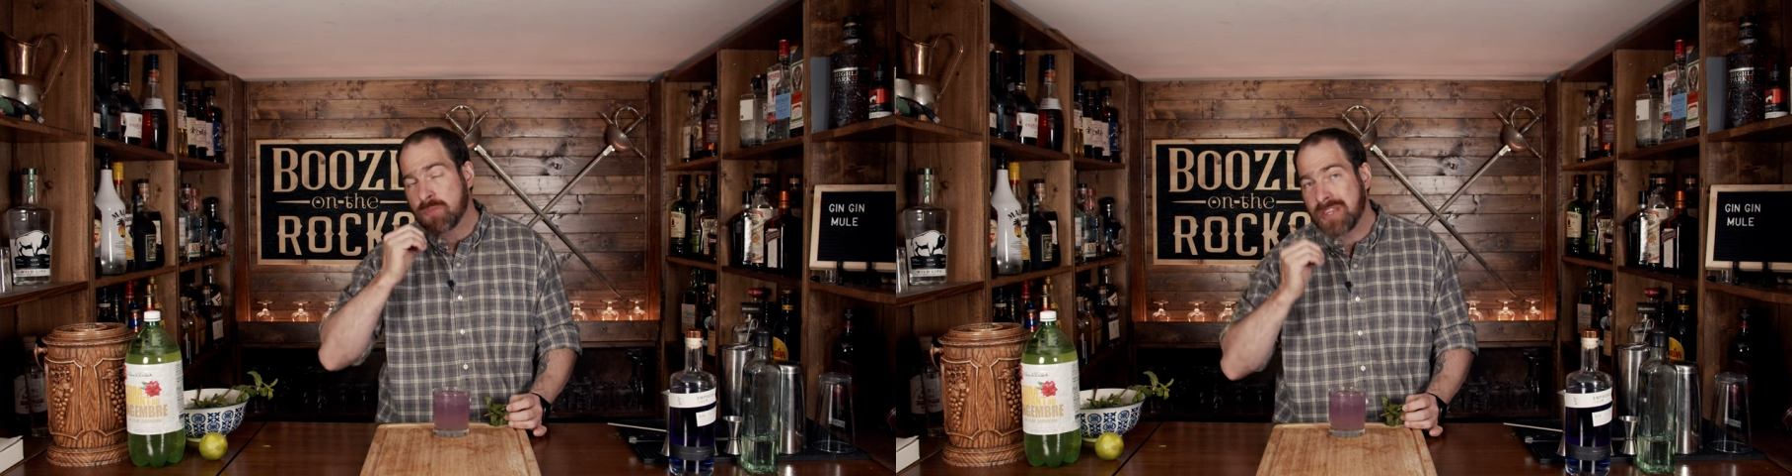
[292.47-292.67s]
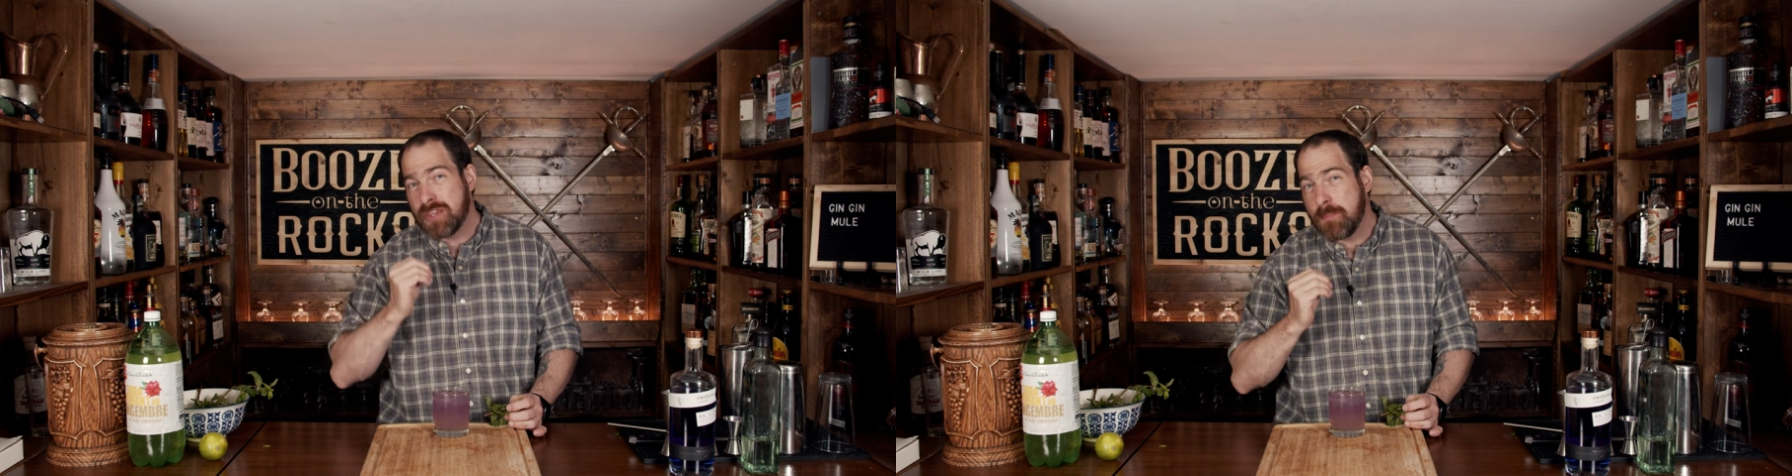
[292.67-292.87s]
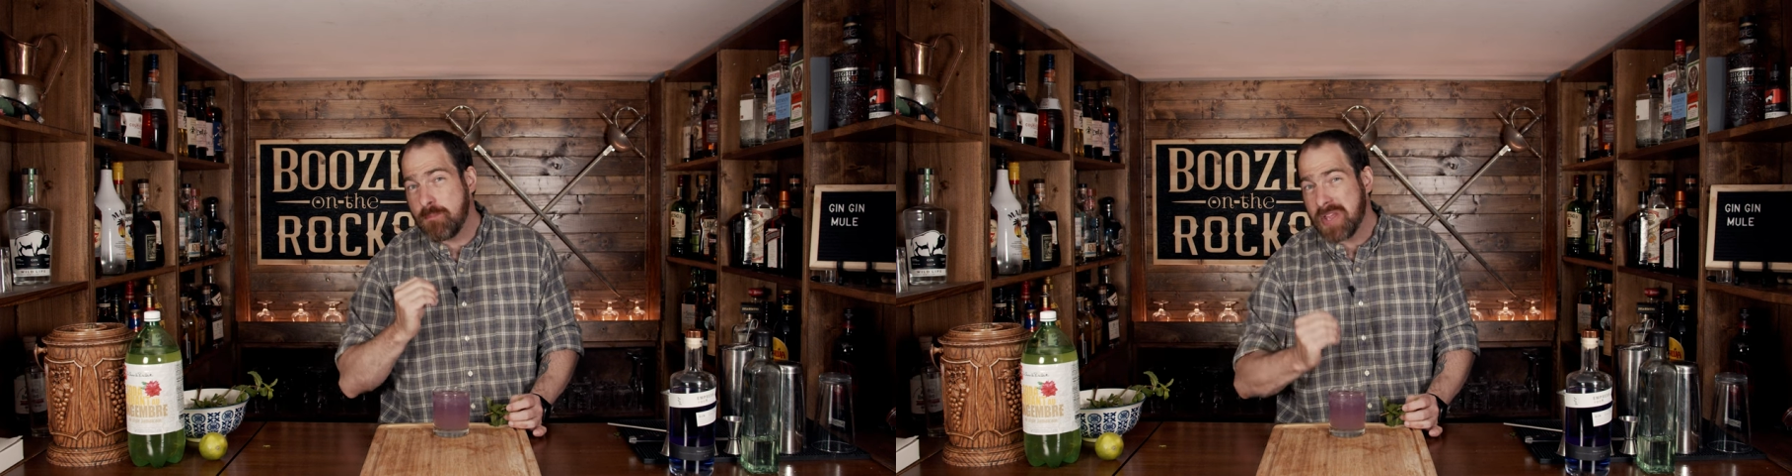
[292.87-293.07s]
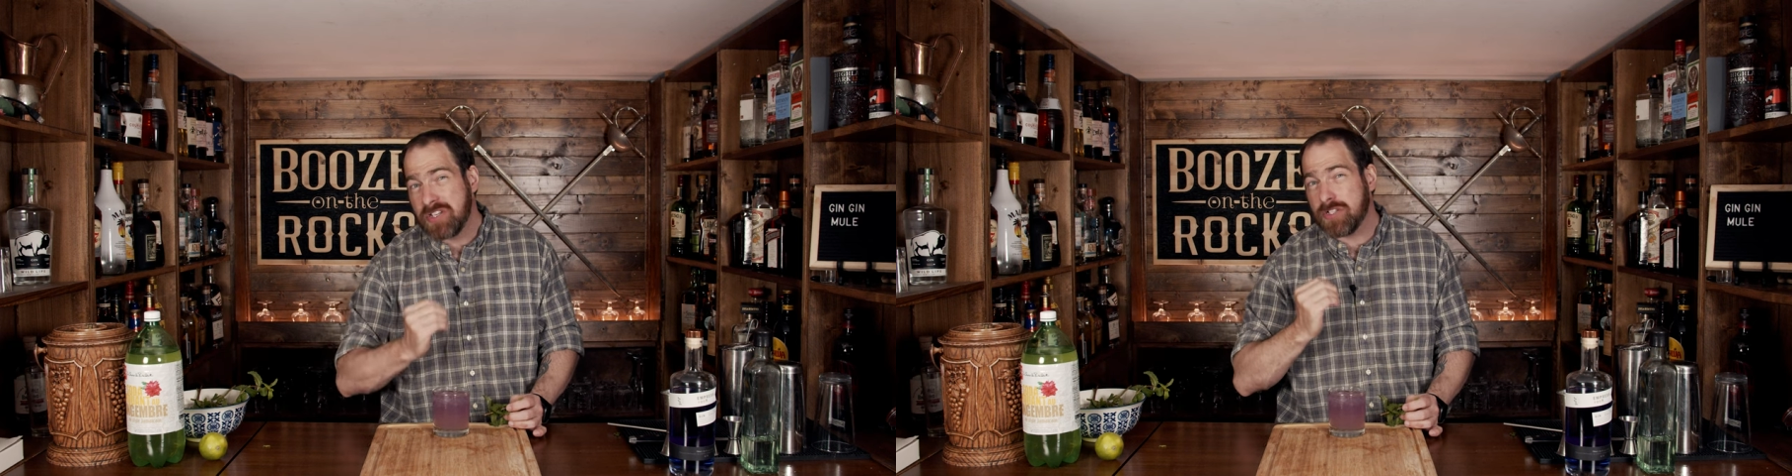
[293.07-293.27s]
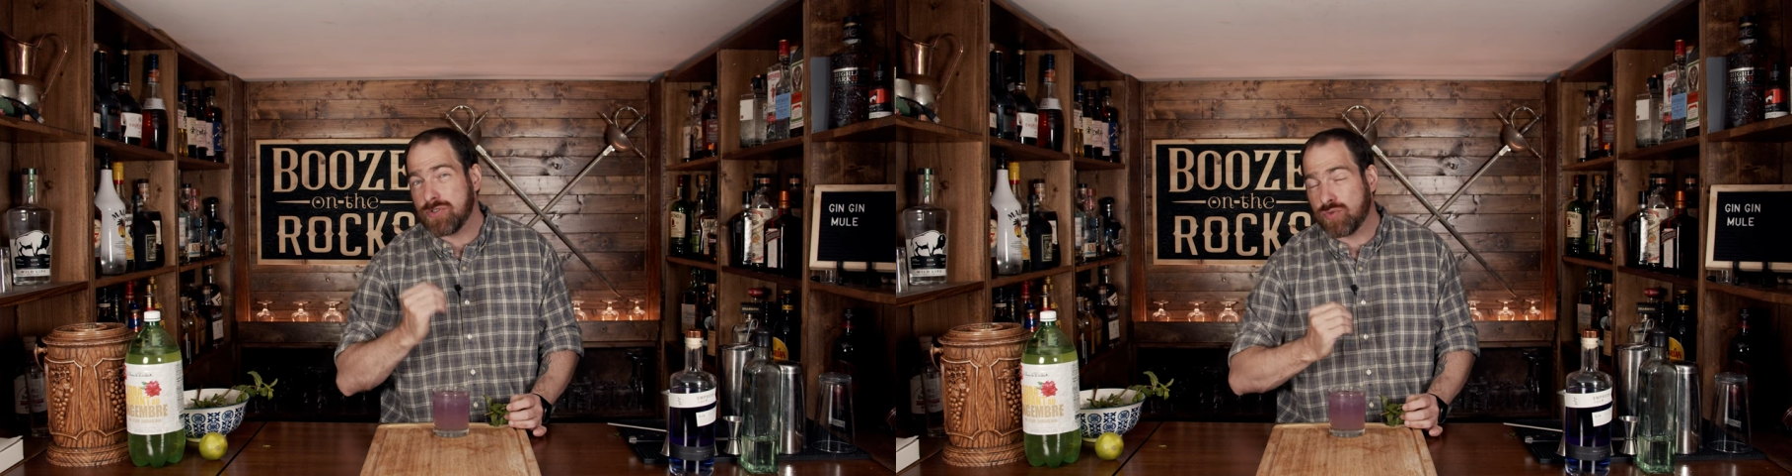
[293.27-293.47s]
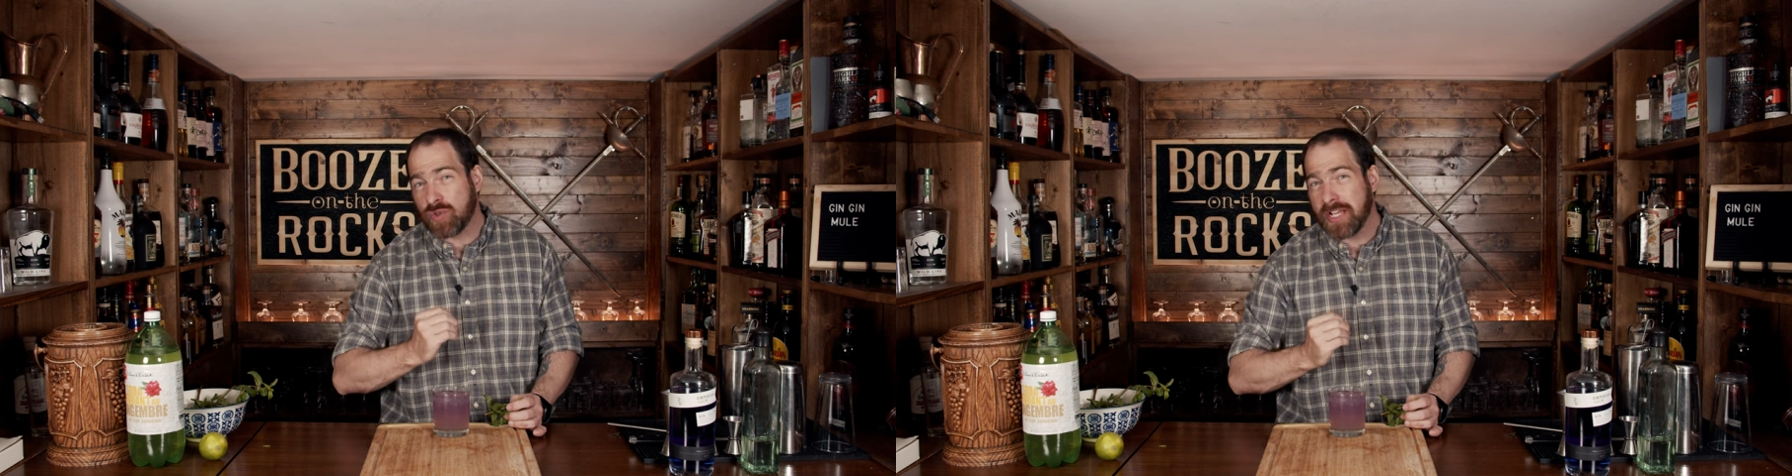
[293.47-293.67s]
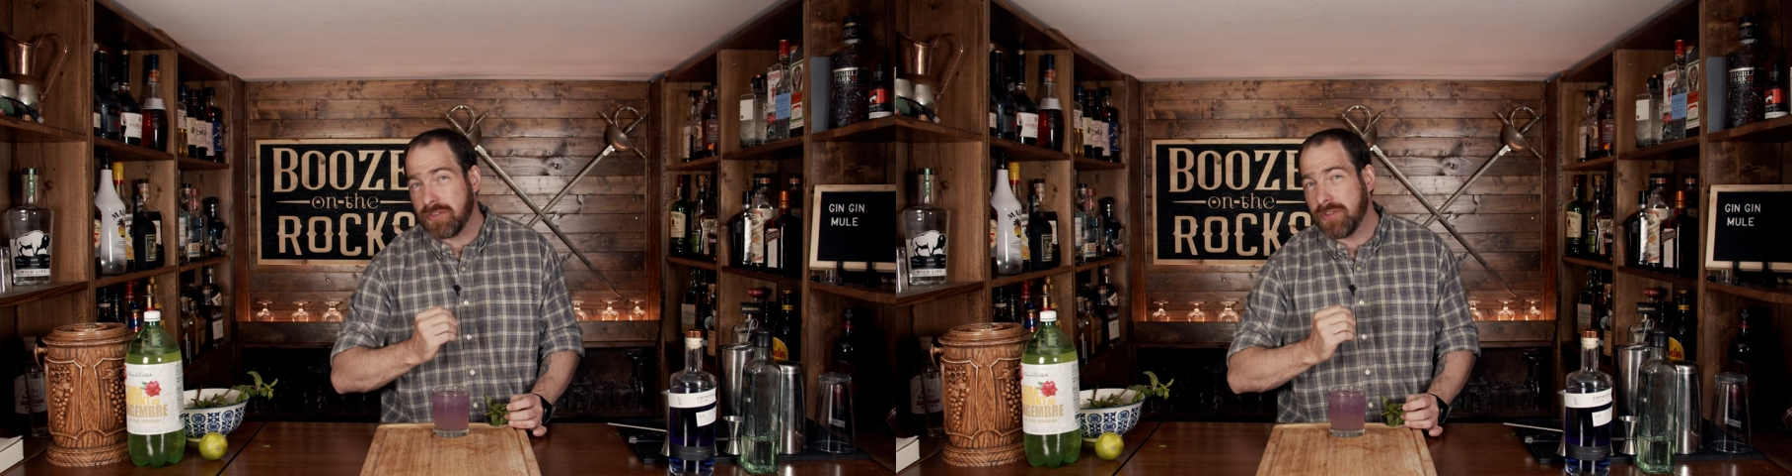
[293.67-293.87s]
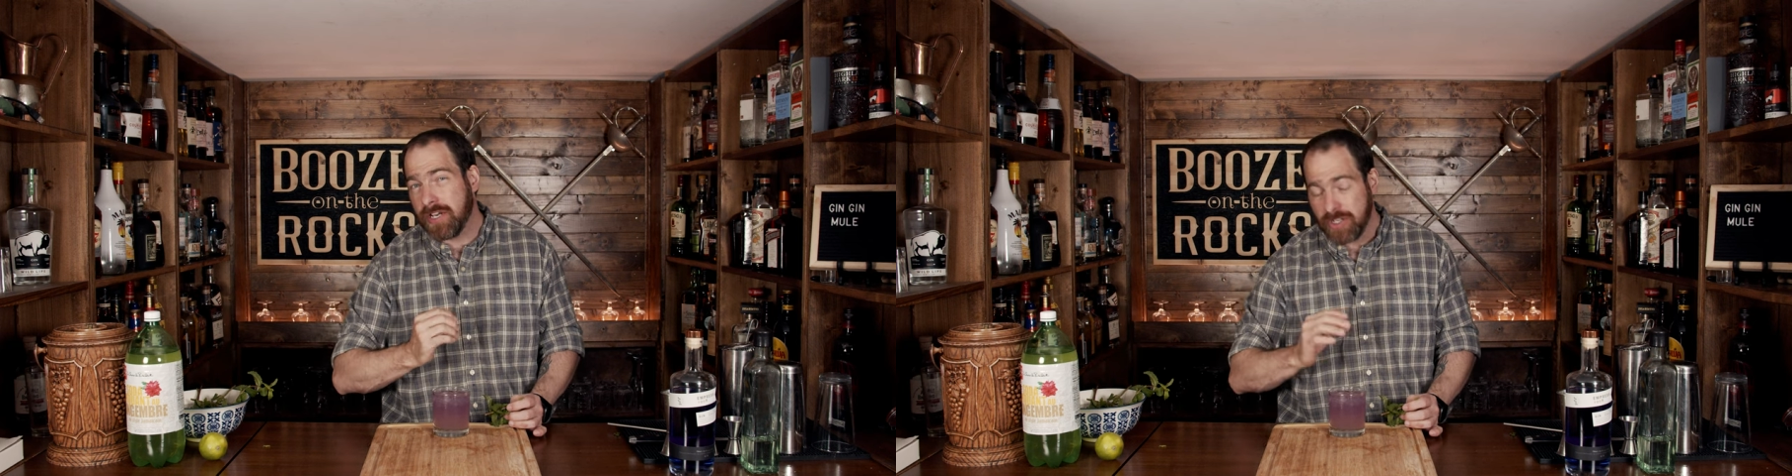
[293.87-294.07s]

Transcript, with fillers: the mint is right there,